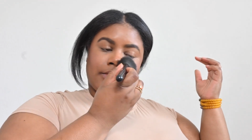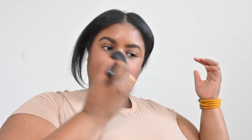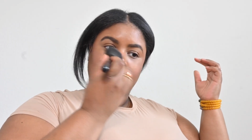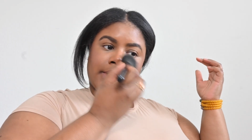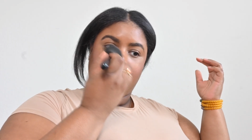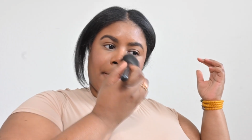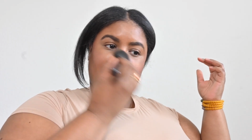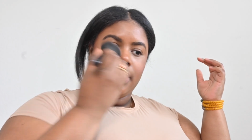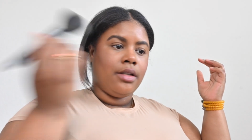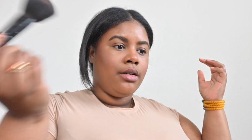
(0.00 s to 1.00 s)
I'm just gonna
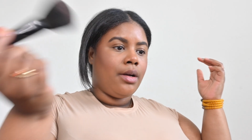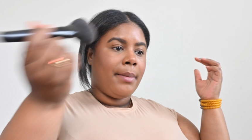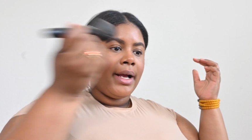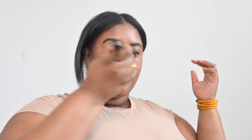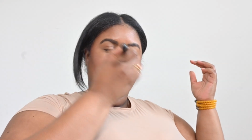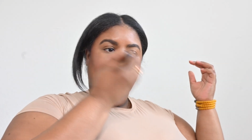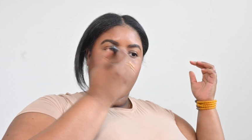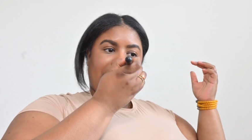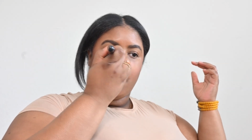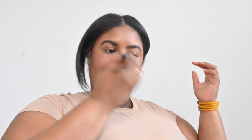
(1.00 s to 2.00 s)
put a little on my
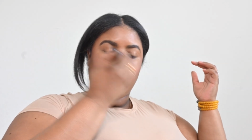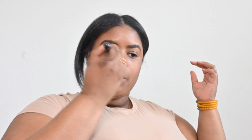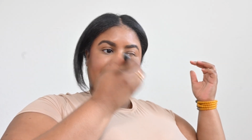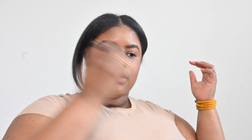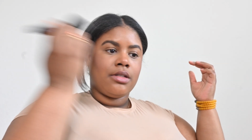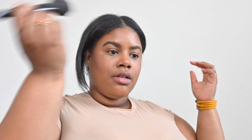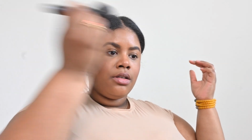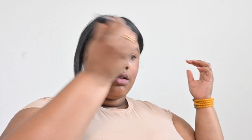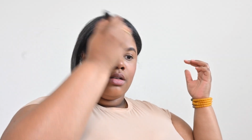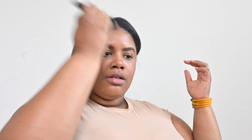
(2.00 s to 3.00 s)
nose
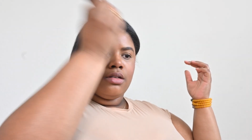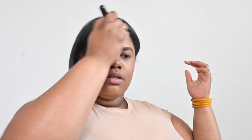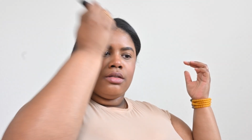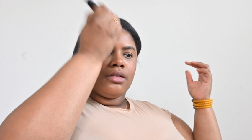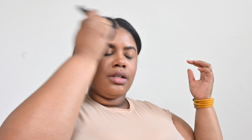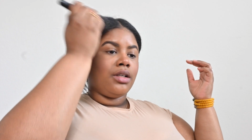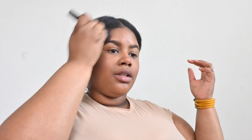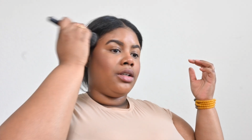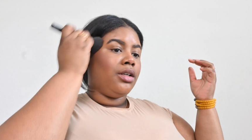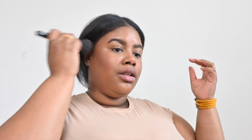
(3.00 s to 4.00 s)
and
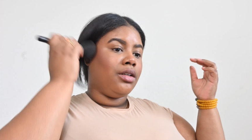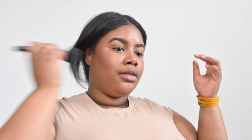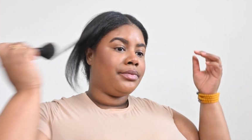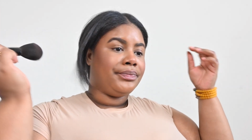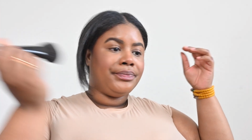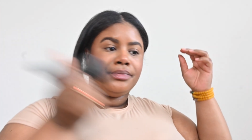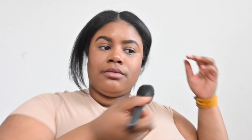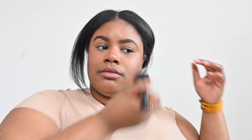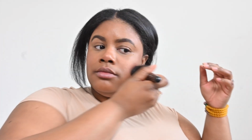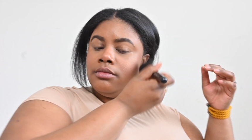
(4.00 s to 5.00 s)
here.
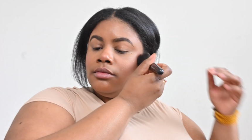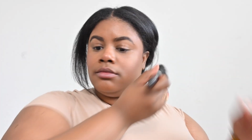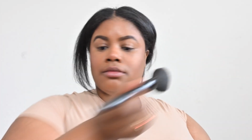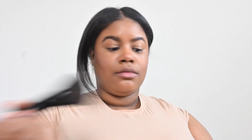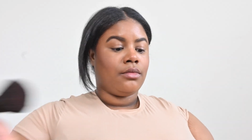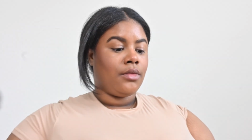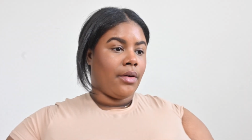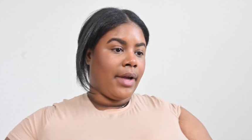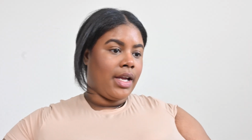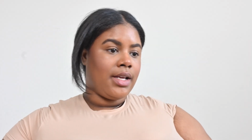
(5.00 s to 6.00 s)

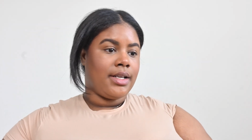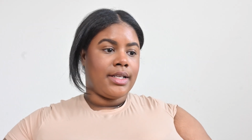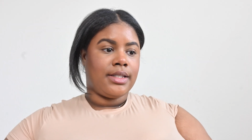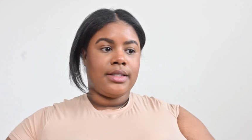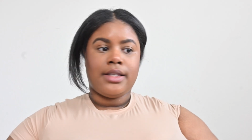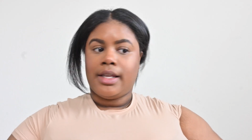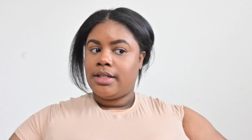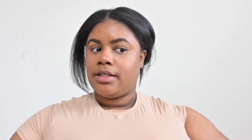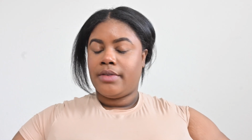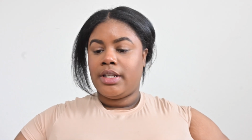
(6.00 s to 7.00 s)
Okay, and that
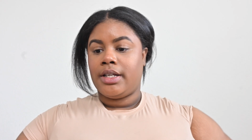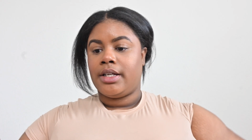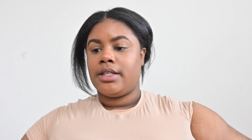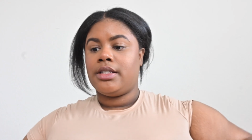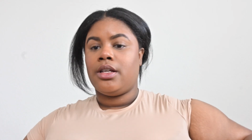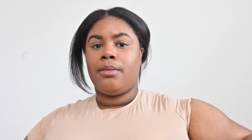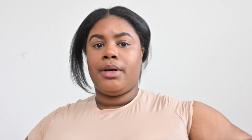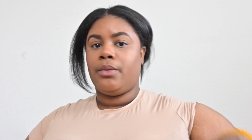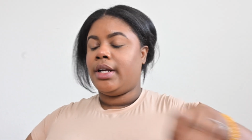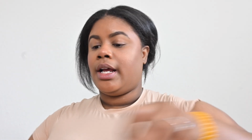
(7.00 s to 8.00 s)
looks really good. So,
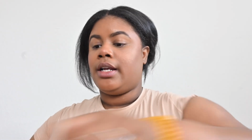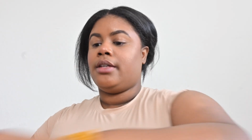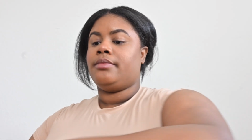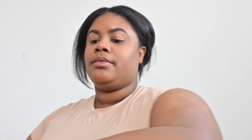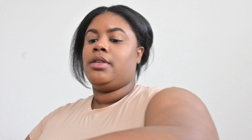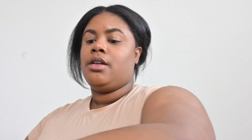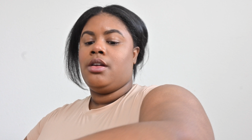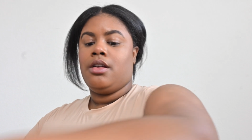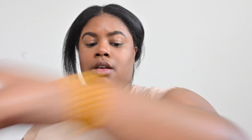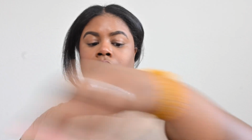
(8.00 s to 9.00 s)
but we're not done.
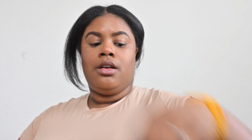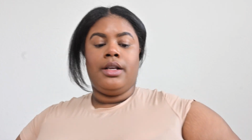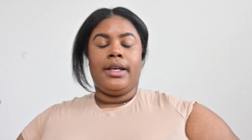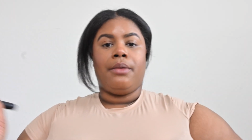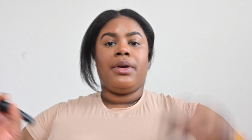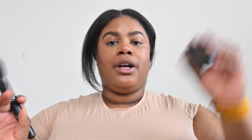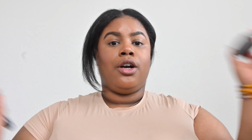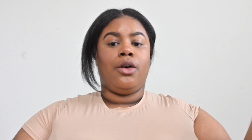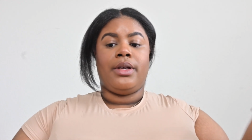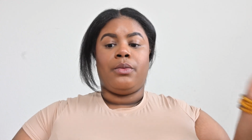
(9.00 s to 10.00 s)
Now we're gonna
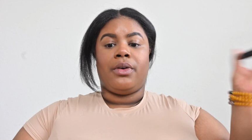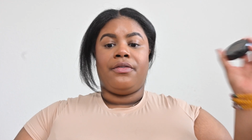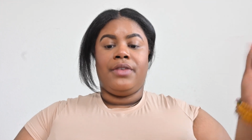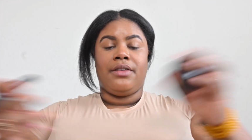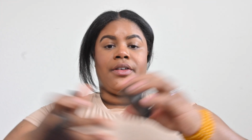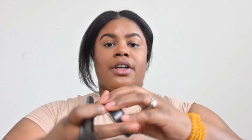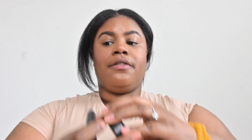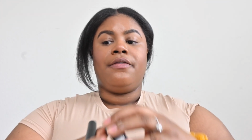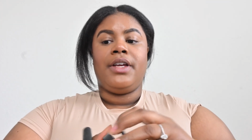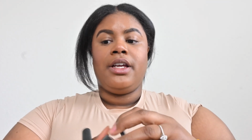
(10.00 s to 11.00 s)
go in with Fever.
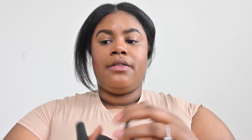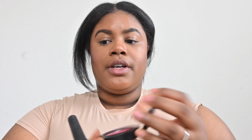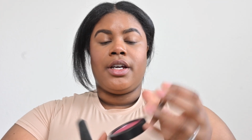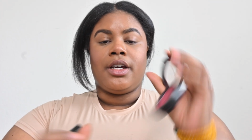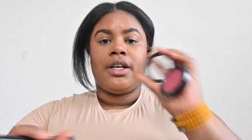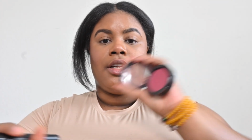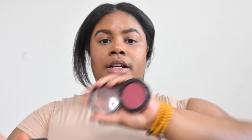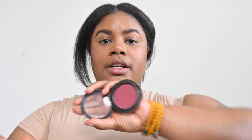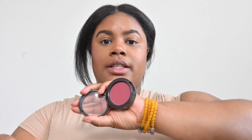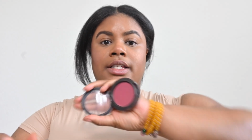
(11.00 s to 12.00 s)
Fever,
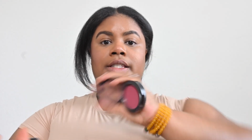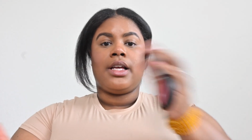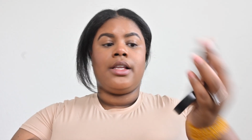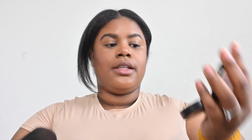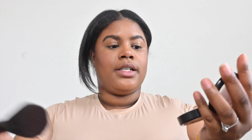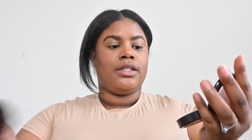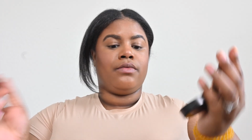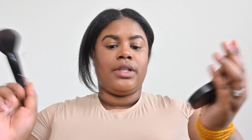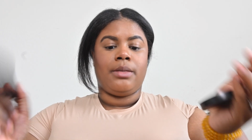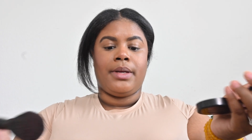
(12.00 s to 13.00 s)
this color is
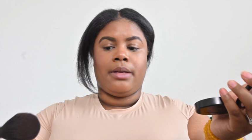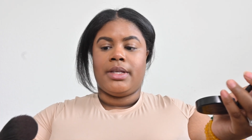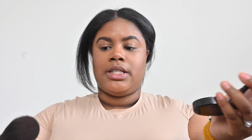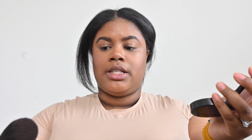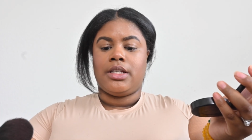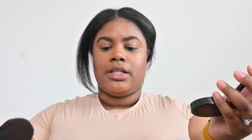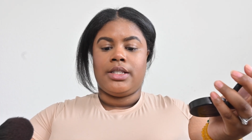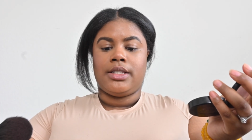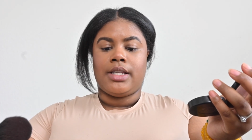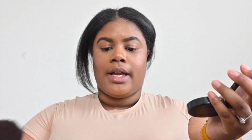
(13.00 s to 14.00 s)
really pigmented.
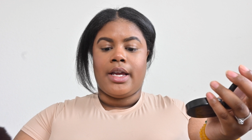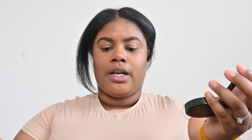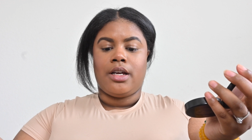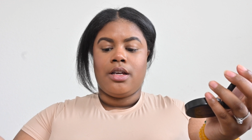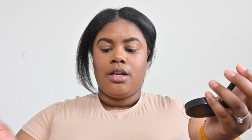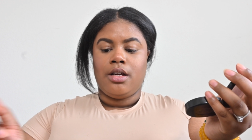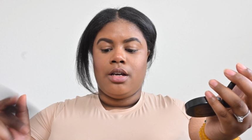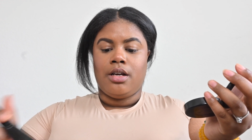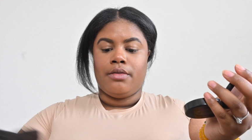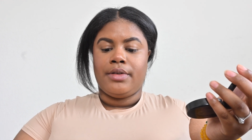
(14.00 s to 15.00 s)
It's like
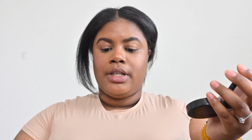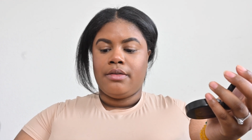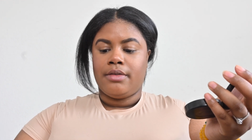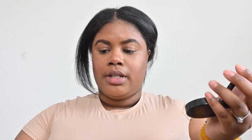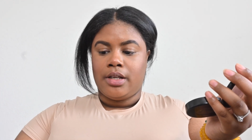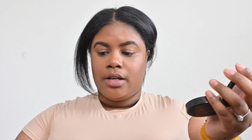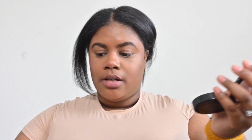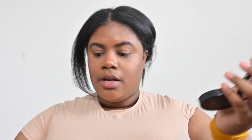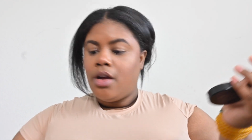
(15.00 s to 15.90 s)
a really, really